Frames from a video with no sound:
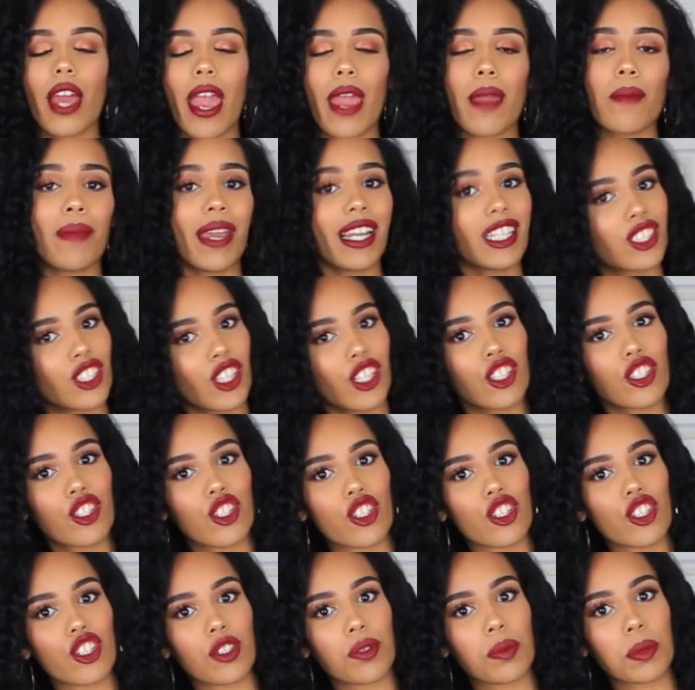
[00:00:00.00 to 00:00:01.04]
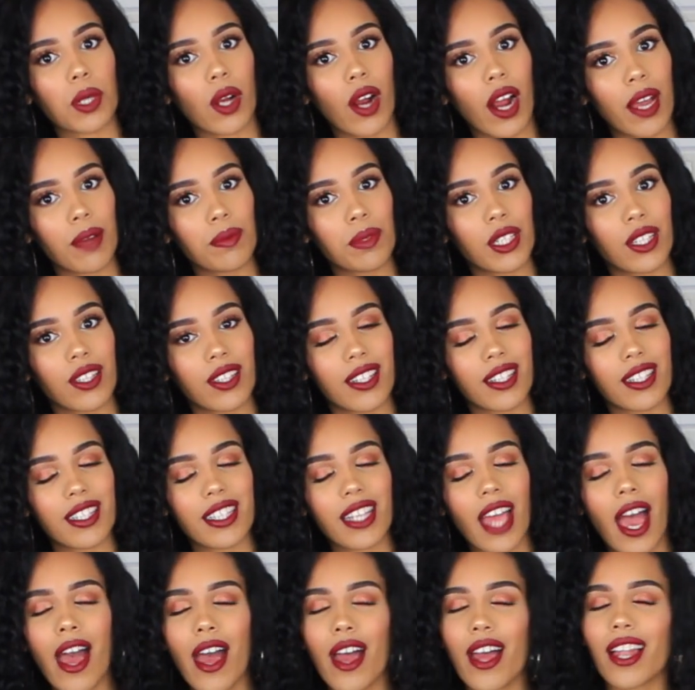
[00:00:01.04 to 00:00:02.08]
and make sure to subscribe to
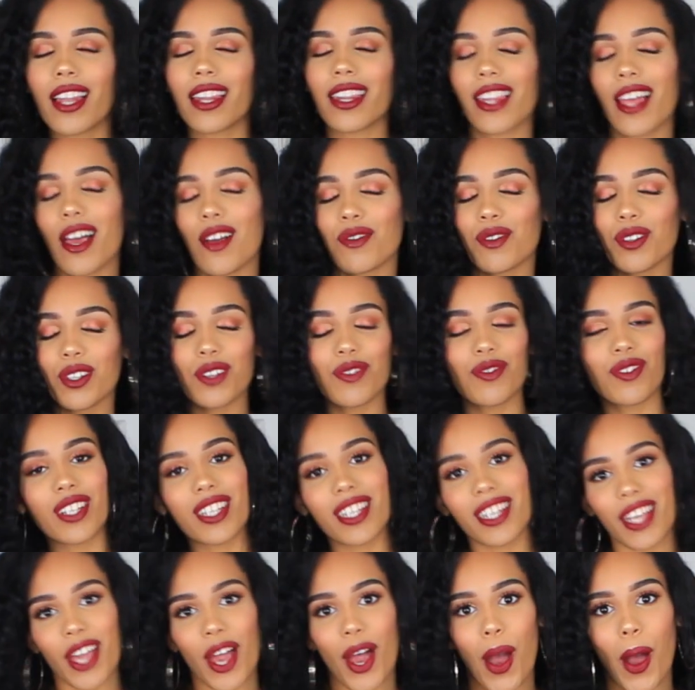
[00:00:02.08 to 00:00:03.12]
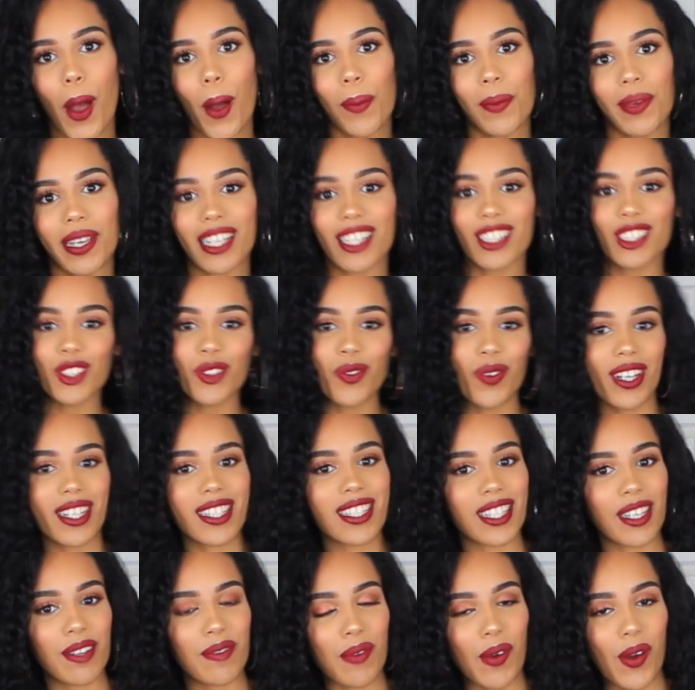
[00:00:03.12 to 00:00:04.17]
this lovely video because you want
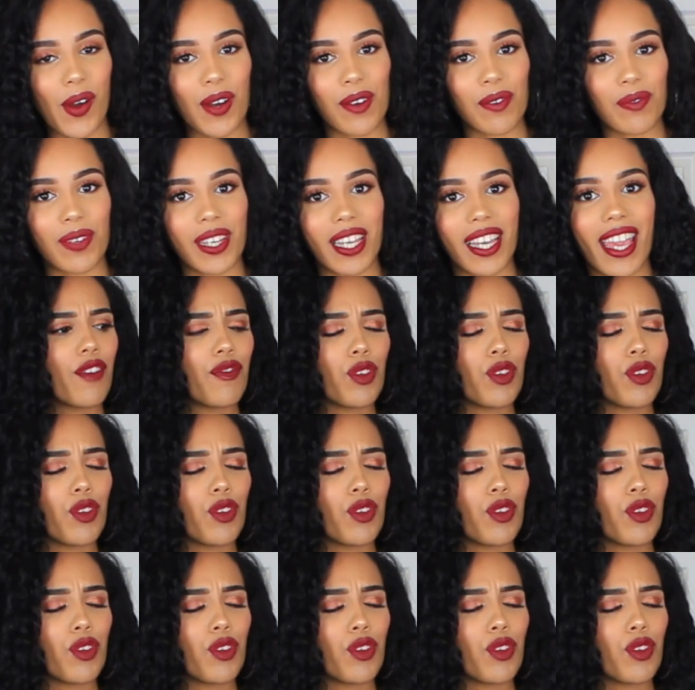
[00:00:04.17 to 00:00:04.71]
to see more of me.